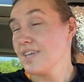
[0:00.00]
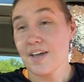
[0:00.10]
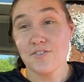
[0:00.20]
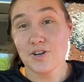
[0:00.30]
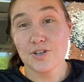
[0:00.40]

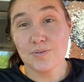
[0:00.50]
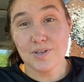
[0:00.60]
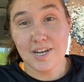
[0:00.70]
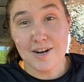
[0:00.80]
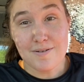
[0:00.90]
If you're new
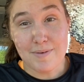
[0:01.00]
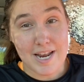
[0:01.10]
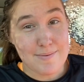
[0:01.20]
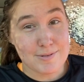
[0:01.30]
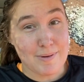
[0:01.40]
here, my
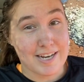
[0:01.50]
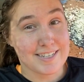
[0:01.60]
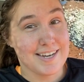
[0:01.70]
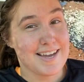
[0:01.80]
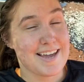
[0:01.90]
name is
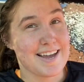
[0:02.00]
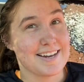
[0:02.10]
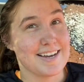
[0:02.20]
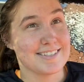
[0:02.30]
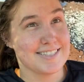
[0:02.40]
Monica,
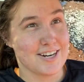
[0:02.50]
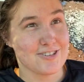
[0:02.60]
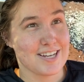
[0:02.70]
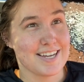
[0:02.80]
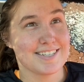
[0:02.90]
and on
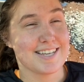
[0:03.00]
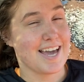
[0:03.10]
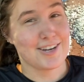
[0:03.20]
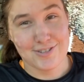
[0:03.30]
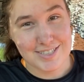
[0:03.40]
Saturdays
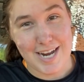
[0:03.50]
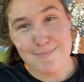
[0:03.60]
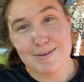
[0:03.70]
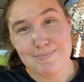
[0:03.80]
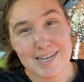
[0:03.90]
I go
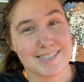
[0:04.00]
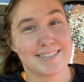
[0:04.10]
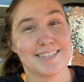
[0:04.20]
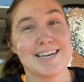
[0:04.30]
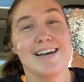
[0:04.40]
shopping
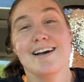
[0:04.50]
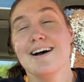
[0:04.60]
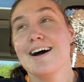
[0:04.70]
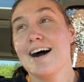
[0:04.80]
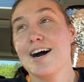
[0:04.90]
basically.
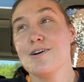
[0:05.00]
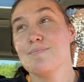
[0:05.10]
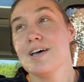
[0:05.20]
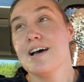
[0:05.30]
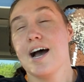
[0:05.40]

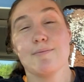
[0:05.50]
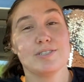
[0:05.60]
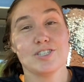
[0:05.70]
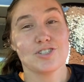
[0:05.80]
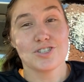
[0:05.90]
Um, I'm a
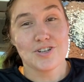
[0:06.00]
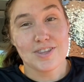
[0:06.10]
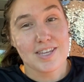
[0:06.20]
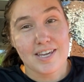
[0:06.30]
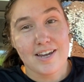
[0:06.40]
teacher
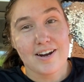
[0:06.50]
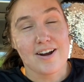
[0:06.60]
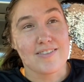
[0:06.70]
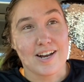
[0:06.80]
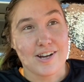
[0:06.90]
during the year,
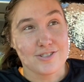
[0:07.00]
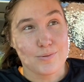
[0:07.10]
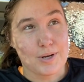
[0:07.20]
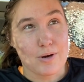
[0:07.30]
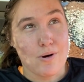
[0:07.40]
and then I
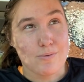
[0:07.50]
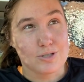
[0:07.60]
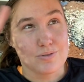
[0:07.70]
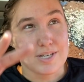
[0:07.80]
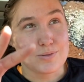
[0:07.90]
also work at
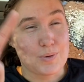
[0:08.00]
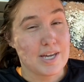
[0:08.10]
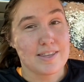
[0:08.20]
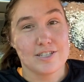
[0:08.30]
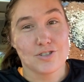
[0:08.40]
Walmart two days a
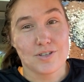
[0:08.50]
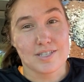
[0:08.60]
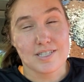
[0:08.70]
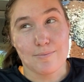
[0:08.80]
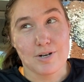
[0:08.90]
week, and then during
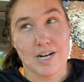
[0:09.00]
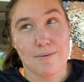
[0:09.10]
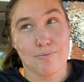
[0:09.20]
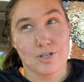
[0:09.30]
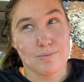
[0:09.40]
the summer I
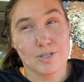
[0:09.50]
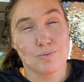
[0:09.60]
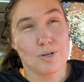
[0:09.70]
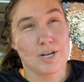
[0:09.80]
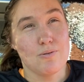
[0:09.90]
pretty
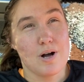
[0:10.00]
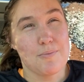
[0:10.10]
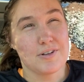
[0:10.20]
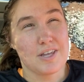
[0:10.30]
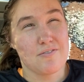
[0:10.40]
much work at
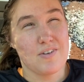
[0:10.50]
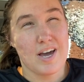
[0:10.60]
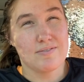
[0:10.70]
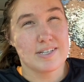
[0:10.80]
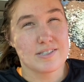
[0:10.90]
Walmart like
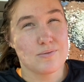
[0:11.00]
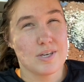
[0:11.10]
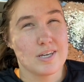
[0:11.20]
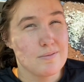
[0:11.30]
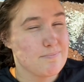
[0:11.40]
five days a
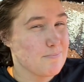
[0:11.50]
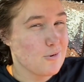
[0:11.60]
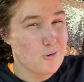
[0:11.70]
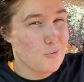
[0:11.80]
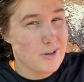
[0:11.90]
week,
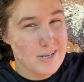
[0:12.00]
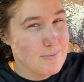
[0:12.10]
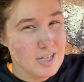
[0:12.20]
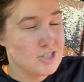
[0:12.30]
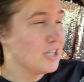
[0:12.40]
pretty
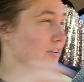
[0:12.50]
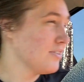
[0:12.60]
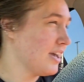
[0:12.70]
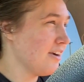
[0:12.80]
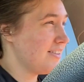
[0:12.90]
much here
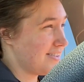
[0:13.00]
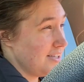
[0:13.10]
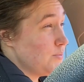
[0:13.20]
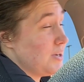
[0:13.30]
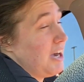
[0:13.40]
and there. Like
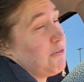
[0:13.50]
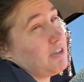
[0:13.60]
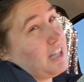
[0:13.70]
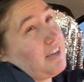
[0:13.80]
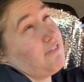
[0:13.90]
this week I
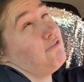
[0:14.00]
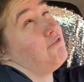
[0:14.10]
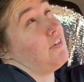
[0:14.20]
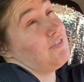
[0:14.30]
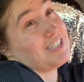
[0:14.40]
worked like
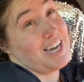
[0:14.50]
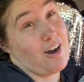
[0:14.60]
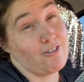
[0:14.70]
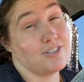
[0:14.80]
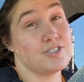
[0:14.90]
fifty
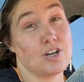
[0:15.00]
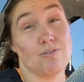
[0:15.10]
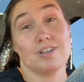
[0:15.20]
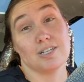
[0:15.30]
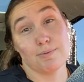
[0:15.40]
hours, so
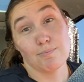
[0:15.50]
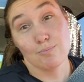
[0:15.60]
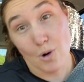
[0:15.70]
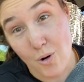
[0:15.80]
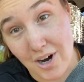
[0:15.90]
a little bit
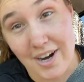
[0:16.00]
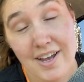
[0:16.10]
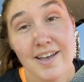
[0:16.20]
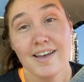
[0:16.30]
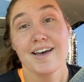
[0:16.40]
more
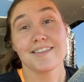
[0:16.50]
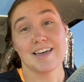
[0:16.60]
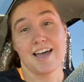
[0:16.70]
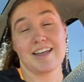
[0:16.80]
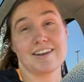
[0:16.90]

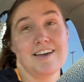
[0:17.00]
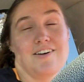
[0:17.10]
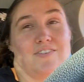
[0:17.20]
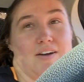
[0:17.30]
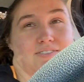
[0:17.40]
than
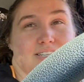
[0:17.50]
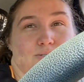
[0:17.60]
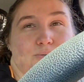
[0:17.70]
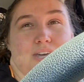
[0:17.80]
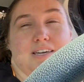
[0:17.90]
five days
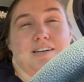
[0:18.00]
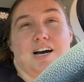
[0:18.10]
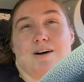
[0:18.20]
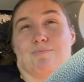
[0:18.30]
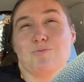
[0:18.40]
a week,
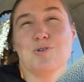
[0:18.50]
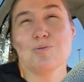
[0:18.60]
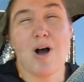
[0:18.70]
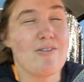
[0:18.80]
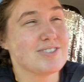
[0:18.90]
um,
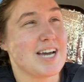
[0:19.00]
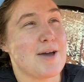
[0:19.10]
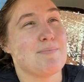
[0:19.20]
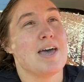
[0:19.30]
woo, overtime.